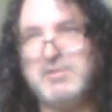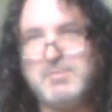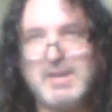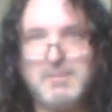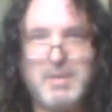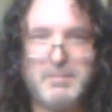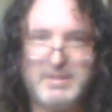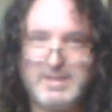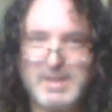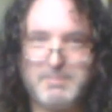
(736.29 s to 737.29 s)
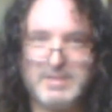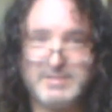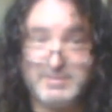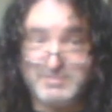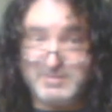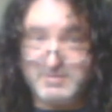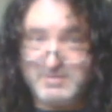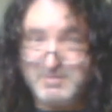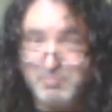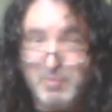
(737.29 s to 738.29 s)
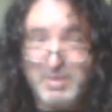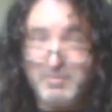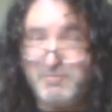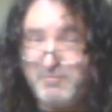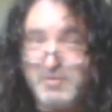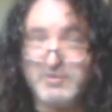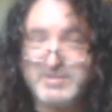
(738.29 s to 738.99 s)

I think in retrospect it probably did that because it was the,